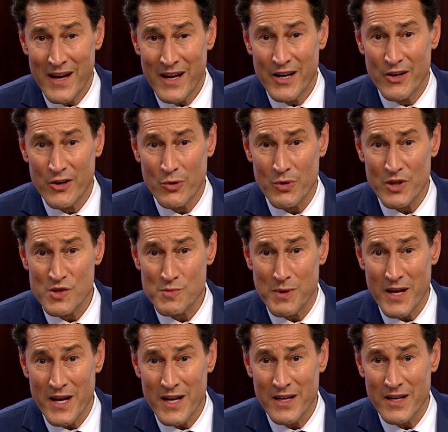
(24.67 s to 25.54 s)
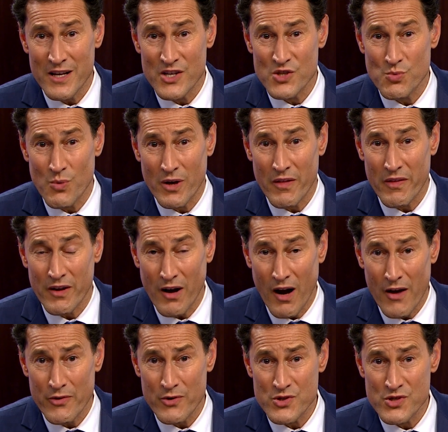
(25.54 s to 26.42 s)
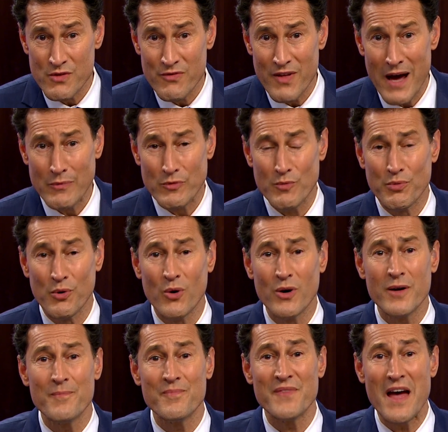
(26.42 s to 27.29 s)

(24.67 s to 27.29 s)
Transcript: Here to explain is one of the authors of that report,